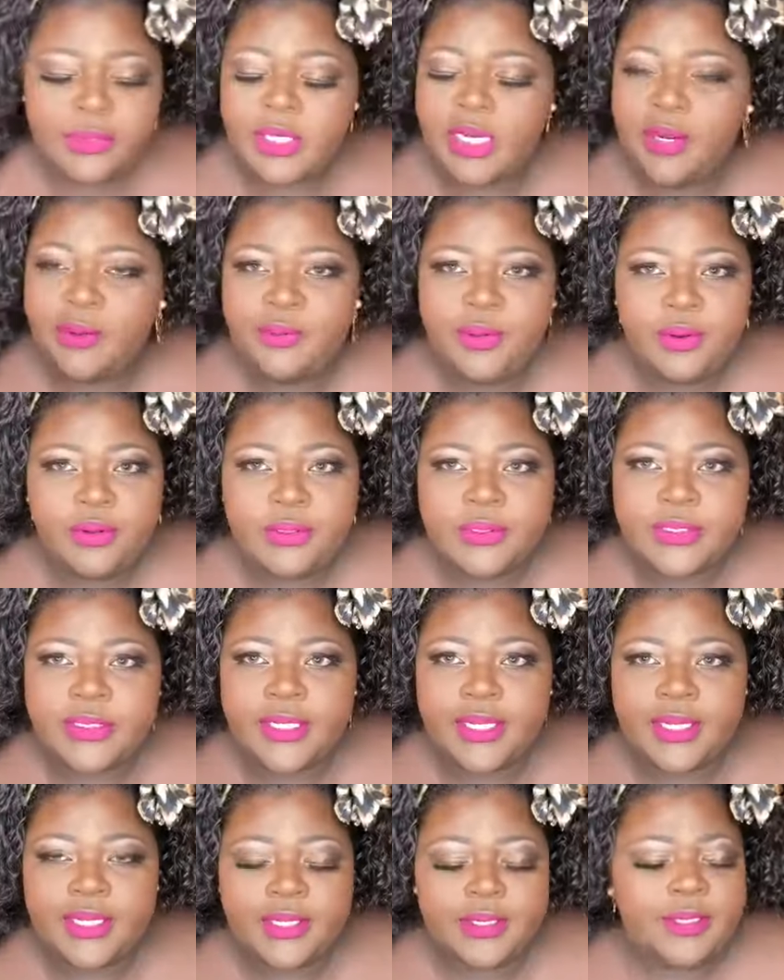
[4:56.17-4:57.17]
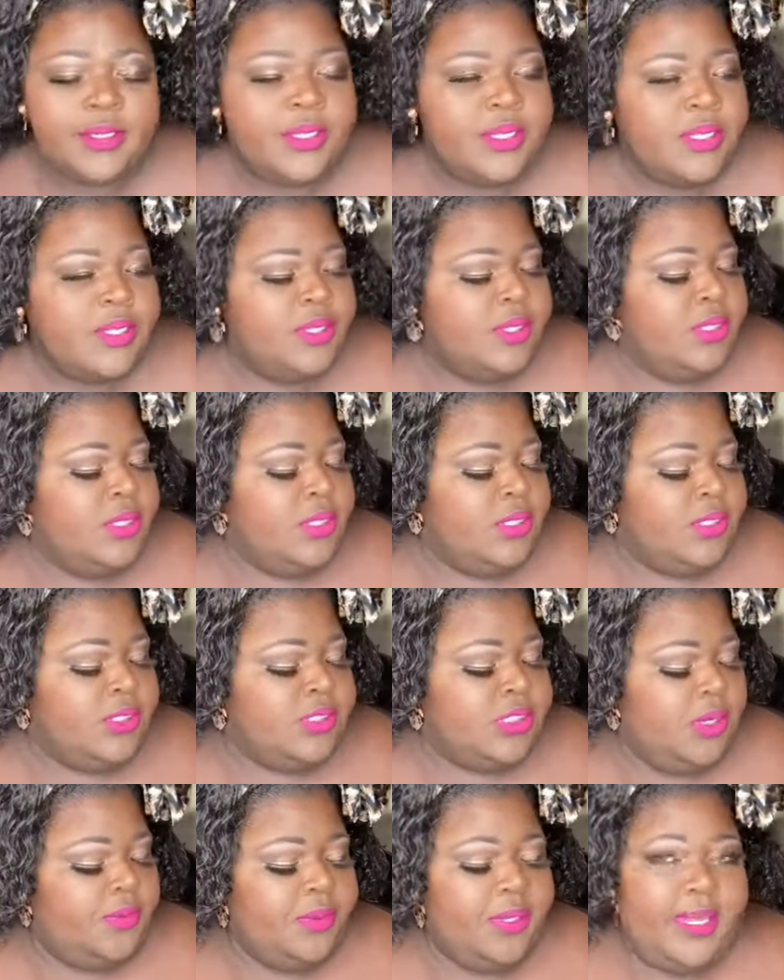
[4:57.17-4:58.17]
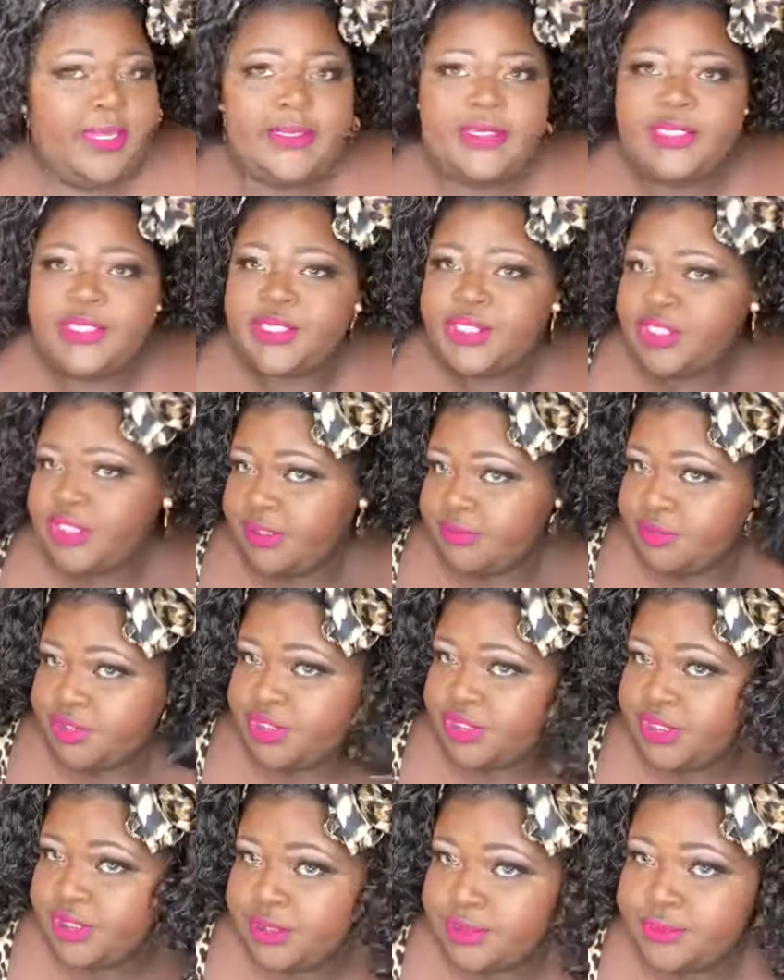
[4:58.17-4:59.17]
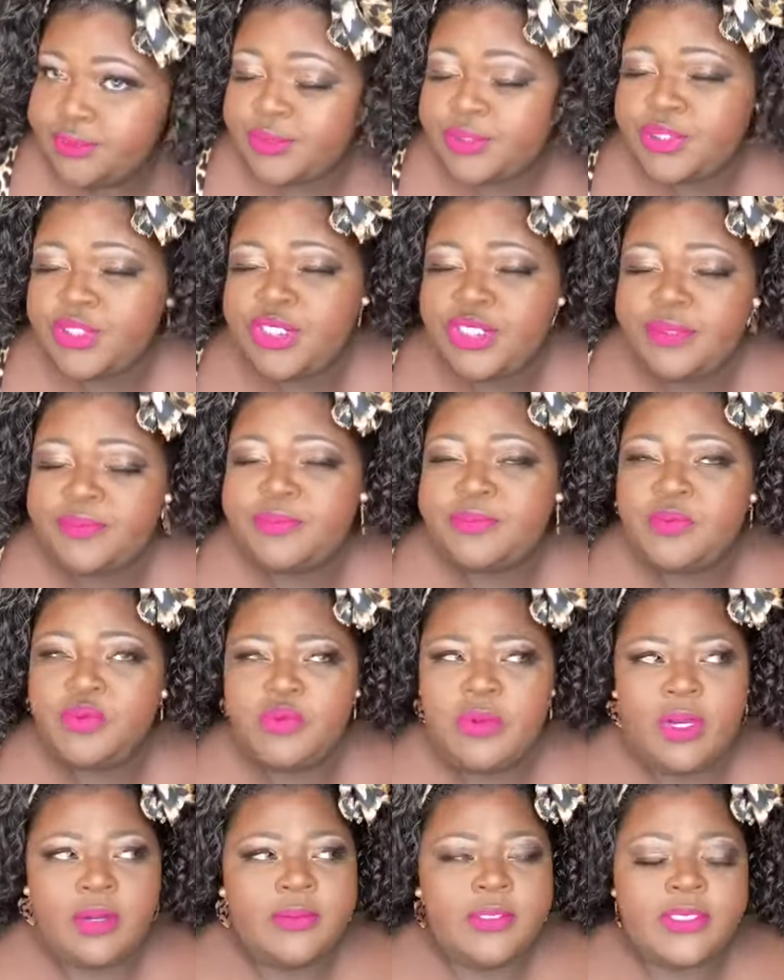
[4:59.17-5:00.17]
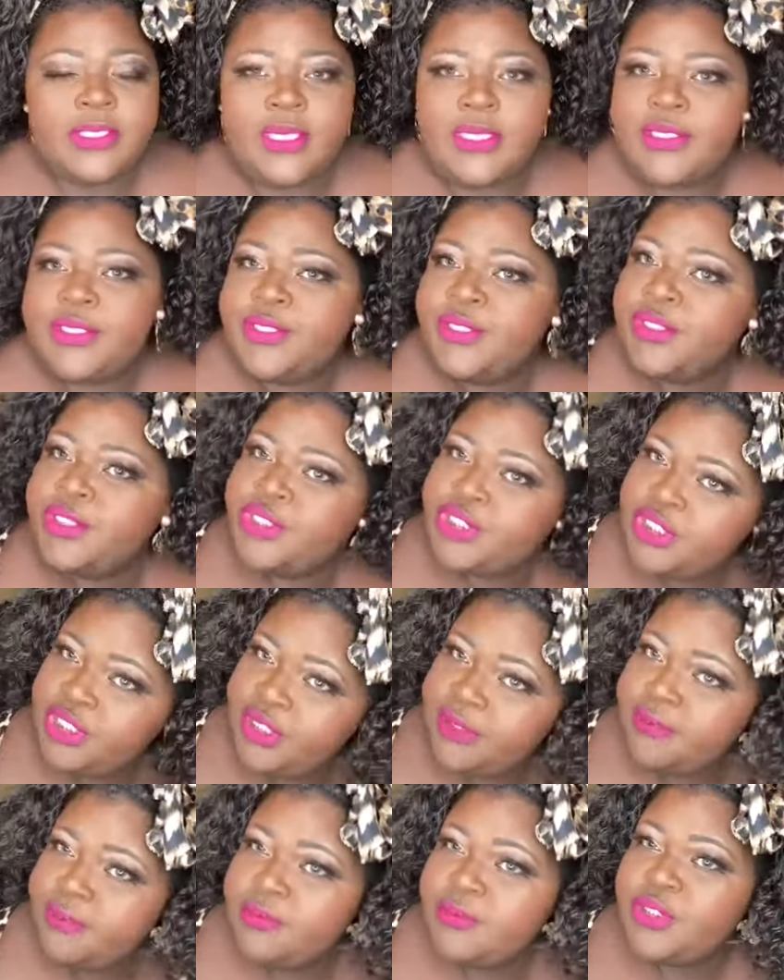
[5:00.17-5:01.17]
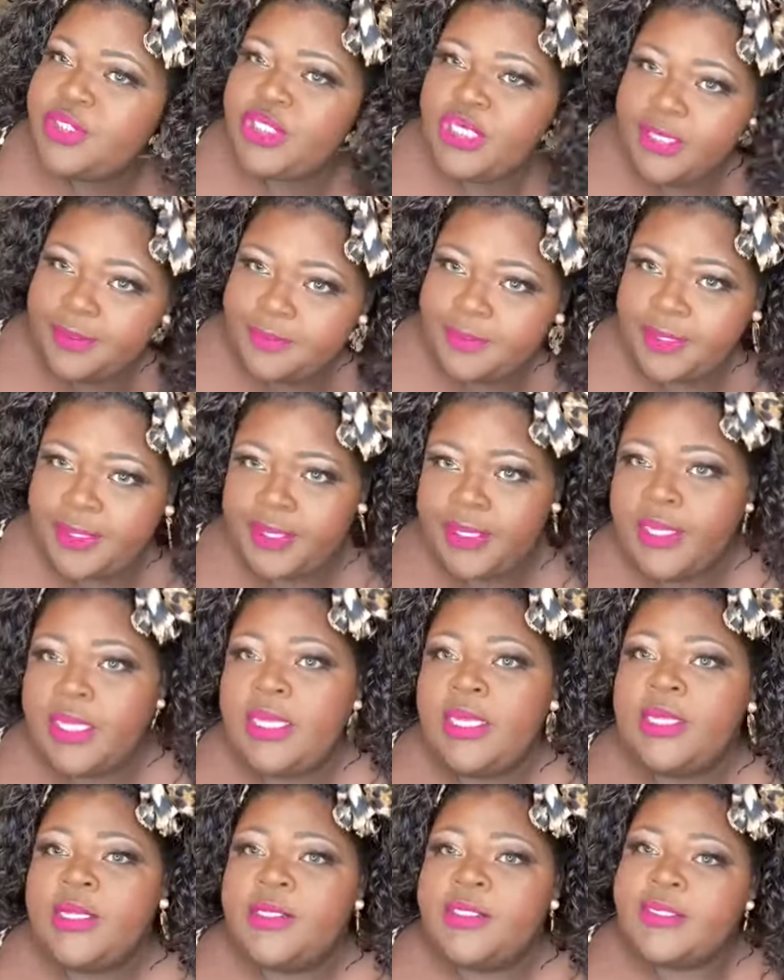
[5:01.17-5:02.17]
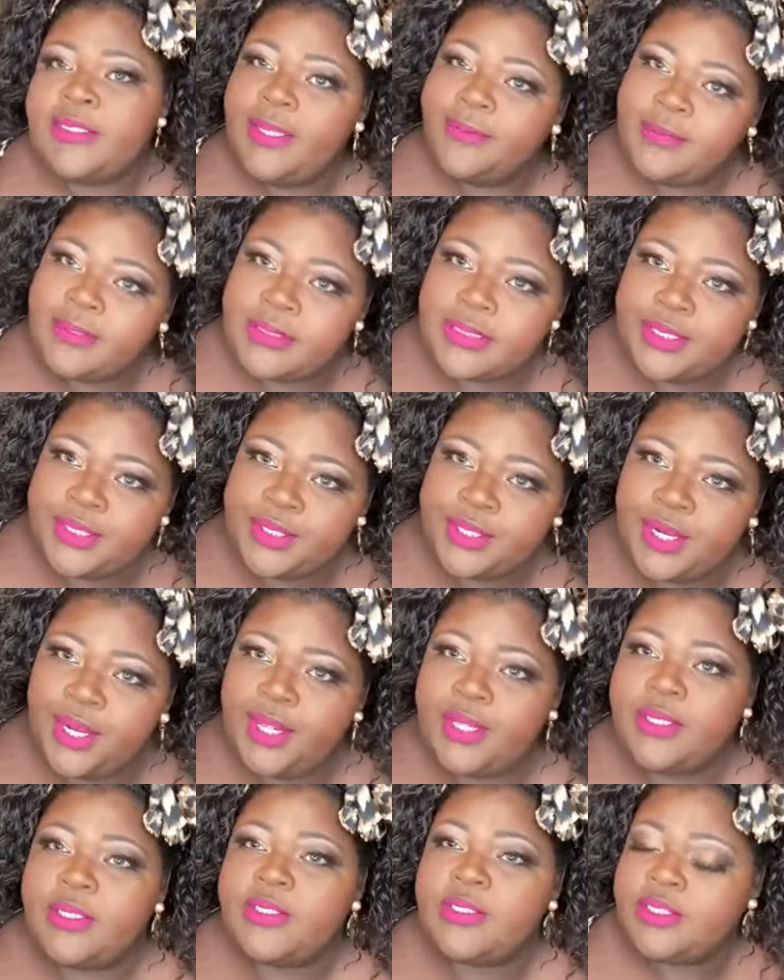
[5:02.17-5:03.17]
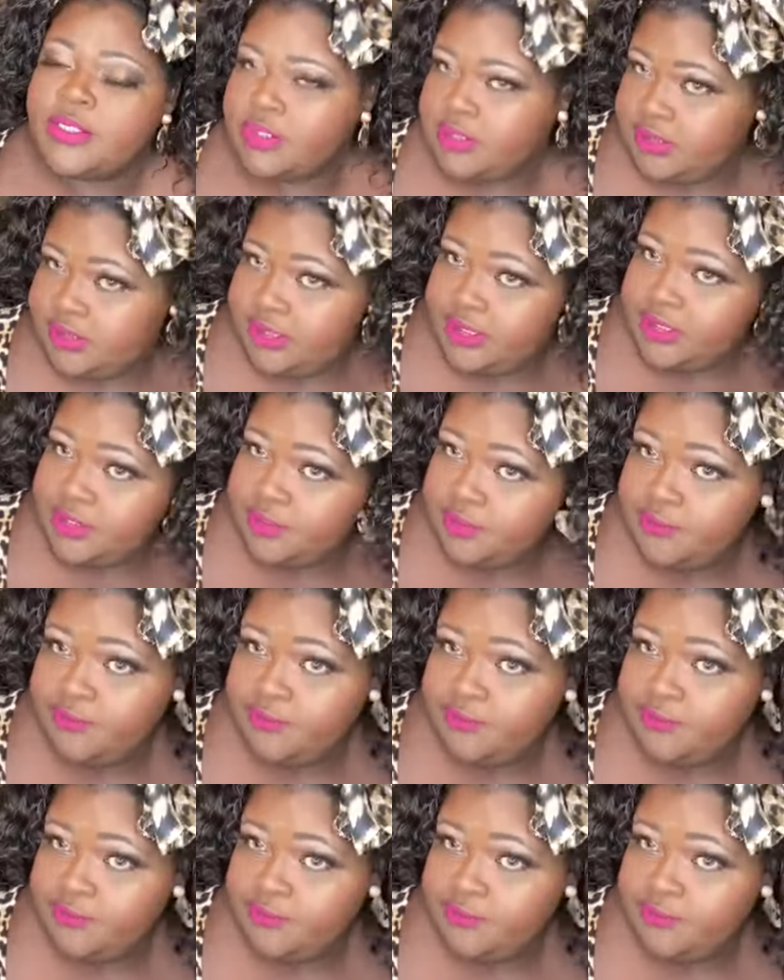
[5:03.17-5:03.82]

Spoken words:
roller set it. So we got this cheapy $17 sizzle